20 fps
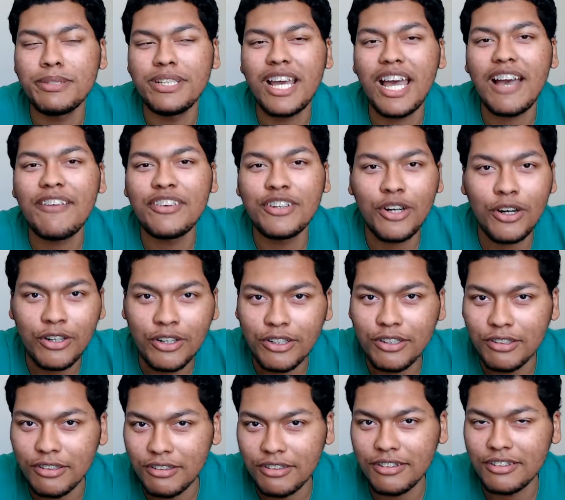heaven on
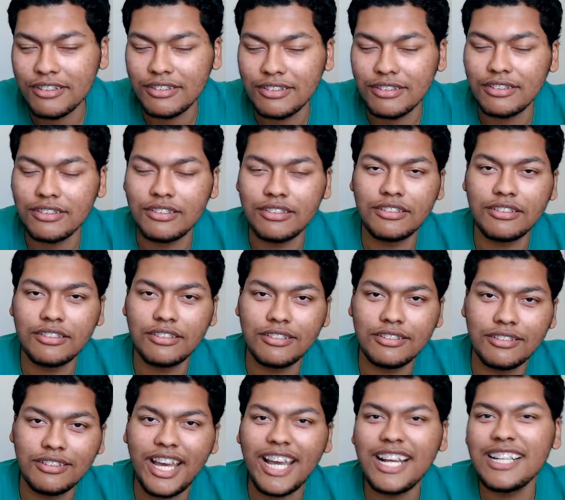earth.
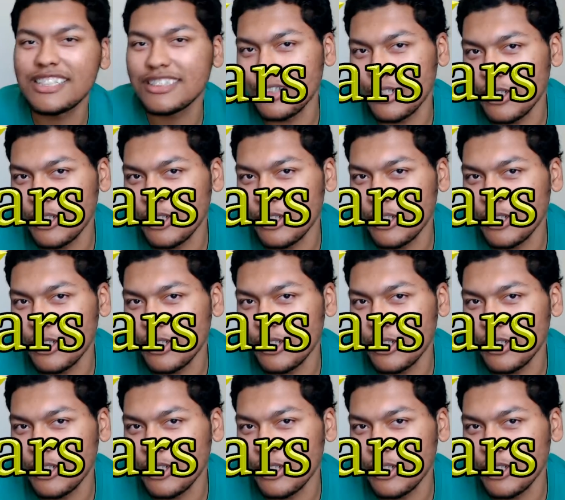8-star